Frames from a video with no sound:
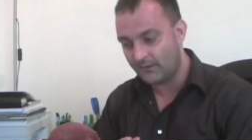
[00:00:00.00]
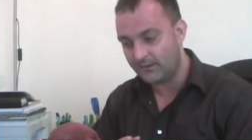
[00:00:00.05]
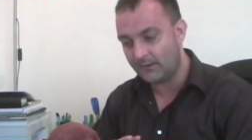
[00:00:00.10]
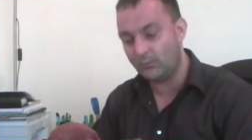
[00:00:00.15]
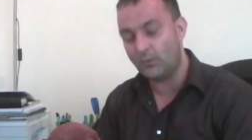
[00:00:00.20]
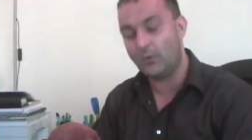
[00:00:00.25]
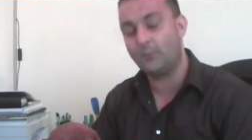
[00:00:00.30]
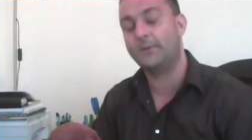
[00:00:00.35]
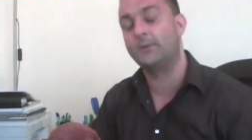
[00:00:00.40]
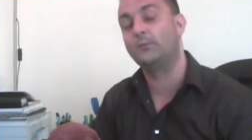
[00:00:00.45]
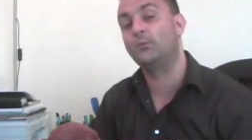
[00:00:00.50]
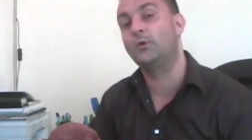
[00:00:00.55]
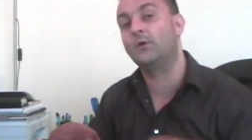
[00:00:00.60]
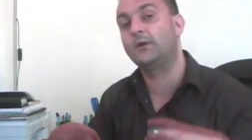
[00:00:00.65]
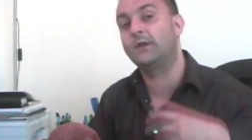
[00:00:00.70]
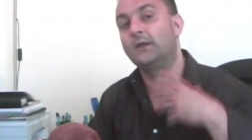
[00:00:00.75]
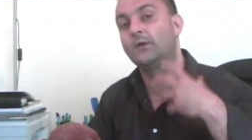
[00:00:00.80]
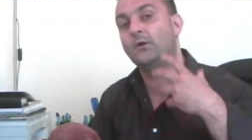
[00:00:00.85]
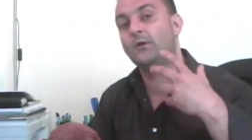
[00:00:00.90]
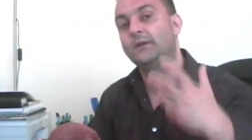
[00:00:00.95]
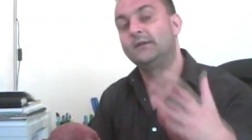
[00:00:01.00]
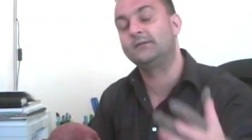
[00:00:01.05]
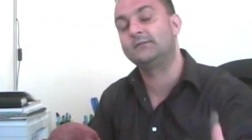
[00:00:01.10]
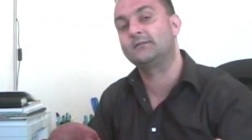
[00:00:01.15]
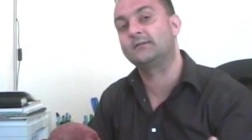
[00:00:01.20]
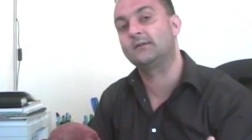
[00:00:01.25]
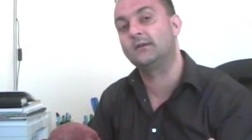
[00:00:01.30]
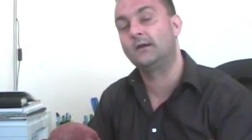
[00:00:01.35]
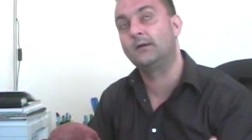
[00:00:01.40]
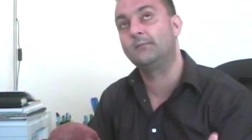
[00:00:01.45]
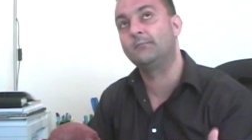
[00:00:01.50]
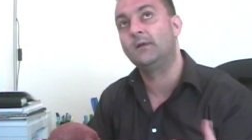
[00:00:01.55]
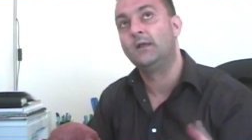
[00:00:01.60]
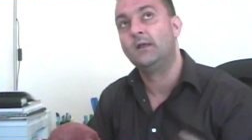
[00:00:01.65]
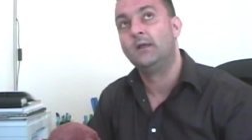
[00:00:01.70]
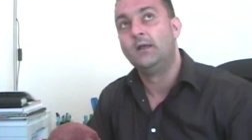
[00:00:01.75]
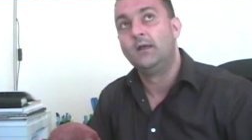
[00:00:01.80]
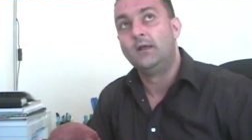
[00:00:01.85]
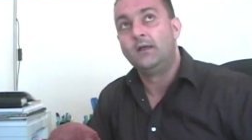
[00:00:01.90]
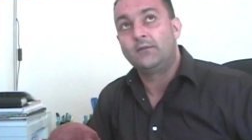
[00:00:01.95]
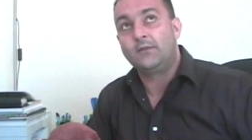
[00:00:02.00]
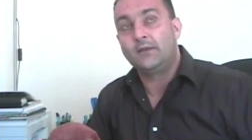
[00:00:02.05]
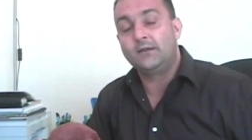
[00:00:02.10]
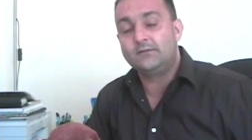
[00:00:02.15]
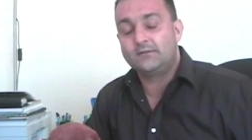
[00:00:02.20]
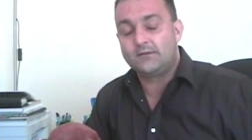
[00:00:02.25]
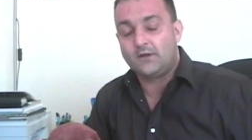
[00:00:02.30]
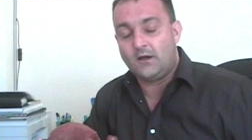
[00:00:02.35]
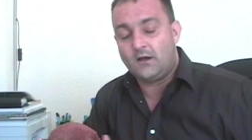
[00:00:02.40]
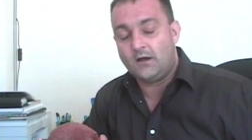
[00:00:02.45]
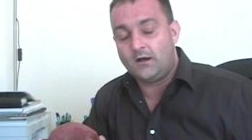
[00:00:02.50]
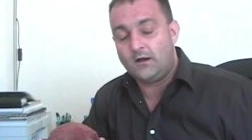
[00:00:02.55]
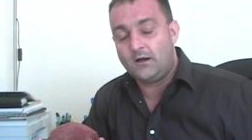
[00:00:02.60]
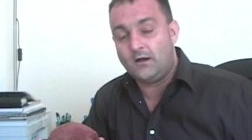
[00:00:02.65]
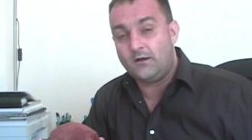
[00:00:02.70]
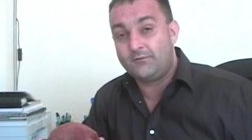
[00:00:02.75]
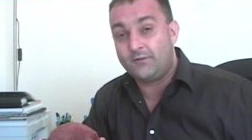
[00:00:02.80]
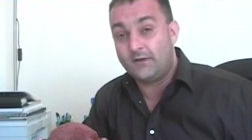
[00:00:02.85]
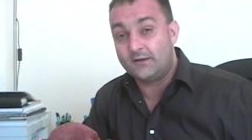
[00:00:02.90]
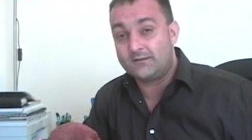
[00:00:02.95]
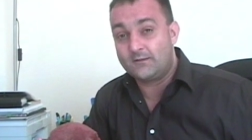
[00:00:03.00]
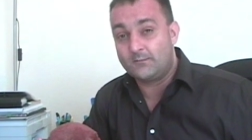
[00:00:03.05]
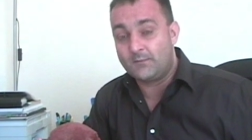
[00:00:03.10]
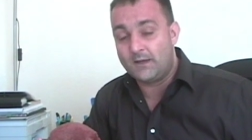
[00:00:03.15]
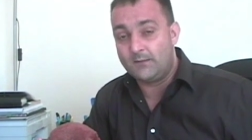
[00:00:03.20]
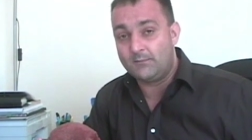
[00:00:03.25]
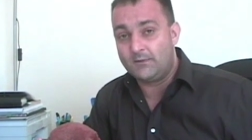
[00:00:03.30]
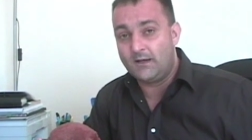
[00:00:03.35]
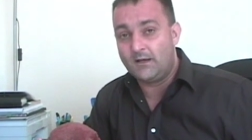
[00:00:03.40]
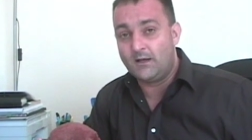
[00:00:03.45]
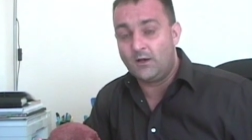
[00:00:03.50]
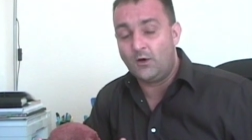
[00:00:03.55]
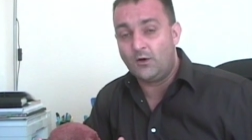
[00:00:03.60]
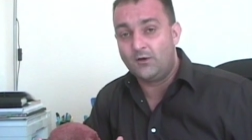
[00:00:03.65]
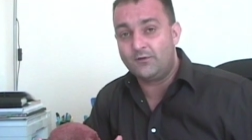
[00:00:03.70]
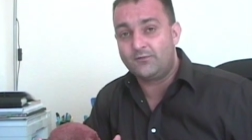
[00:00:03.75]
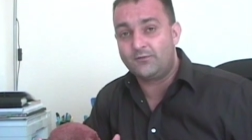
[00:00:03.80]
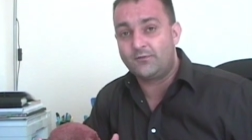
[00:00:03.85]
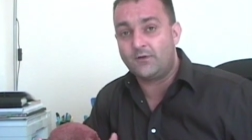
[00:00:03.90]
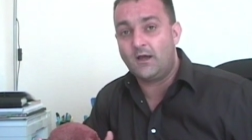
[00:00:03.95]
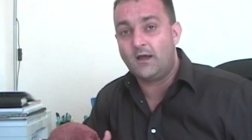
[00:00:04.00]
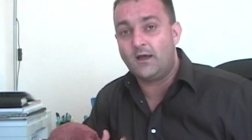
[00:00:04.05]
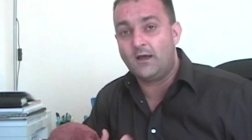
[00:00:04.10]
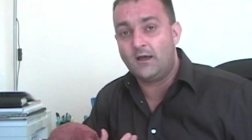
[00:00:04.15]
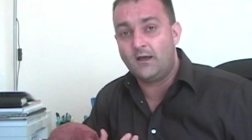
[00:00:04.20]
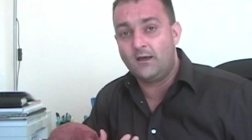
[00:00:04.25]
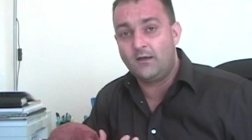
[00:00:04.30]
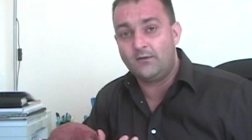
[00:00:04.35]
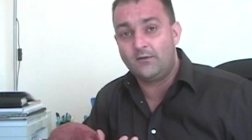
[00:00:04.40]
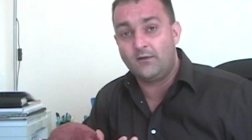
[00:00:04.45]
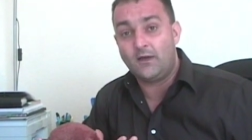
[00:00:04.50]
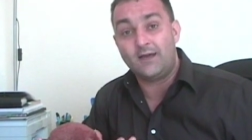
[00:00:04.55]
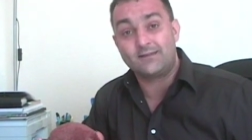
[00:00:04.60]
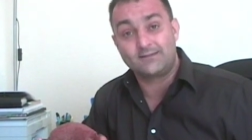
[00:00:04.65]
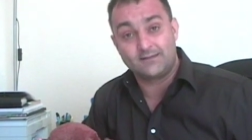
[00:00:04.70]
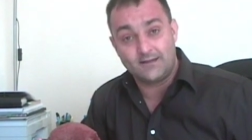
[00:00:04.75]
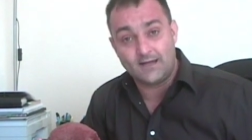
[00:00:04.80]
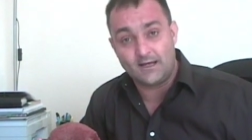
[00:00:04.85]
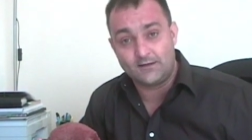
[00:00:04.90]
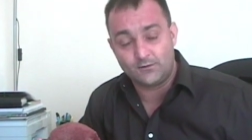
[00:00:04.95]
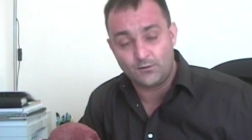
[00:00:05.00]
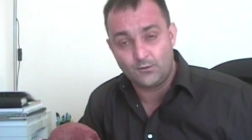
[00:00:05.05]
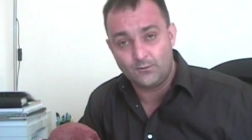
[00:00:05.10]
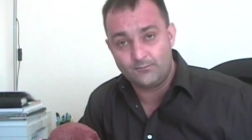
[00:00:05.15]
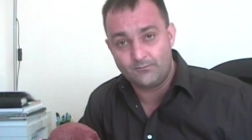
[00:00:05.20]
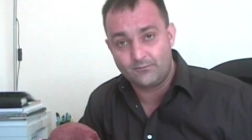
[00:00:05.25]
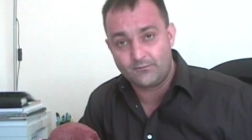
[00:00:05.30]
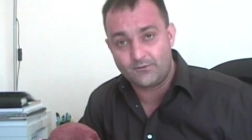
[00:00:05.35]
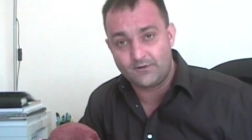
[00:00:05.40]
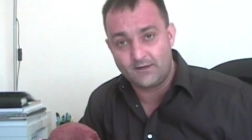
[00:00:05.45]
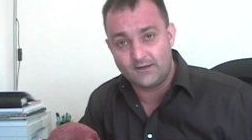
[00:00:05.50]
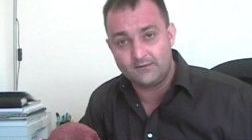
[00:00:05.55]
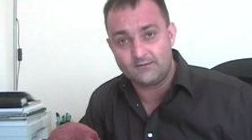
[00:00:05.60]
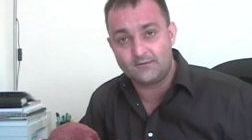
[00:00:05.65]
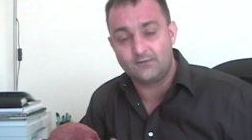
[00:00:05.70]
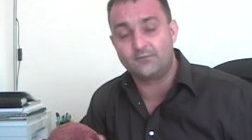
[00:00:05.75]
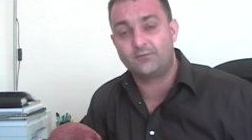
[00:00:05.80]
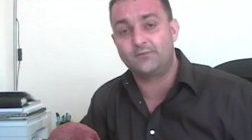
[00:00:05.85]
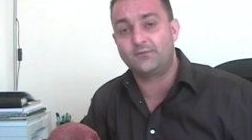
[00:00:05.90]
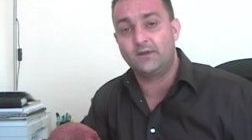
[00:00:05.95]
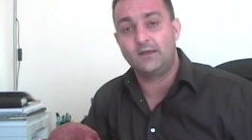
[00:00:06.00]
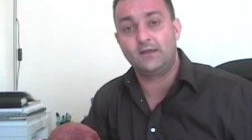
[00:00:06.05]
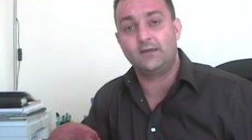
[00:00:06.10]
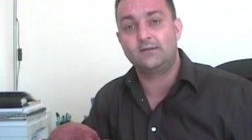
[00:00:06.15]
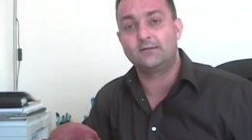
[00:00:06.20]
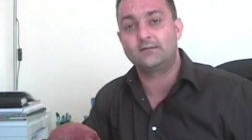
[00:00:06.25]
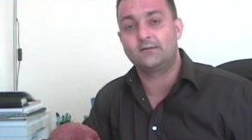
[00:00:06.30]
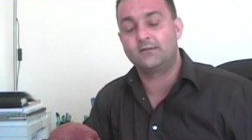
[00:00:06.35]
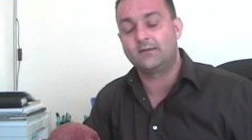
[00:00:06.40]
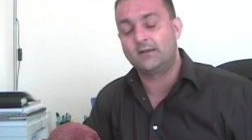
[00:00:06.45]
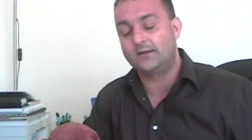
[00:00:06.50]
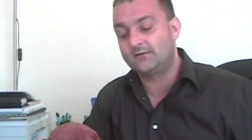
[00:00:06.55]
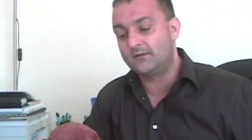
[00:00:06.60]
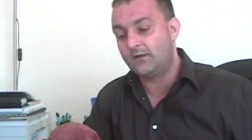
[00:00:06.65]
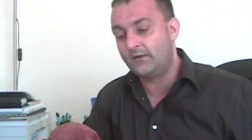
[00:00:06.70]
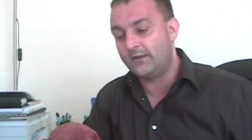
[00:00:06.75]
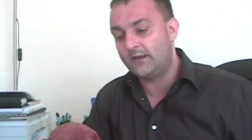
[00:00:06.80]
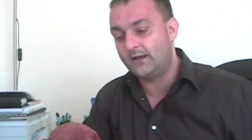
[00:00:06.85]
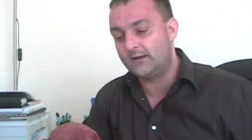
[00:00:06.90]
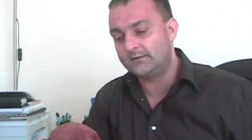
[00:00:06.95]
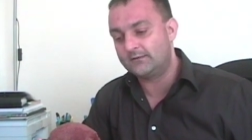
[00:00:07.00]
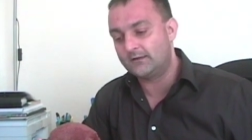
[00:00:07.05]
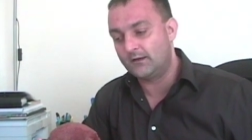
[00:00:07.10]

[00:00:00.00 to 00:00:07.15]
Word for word: Now what we're working on is um, things that are affecting people in life uh, as an adult, things of fears and things like that.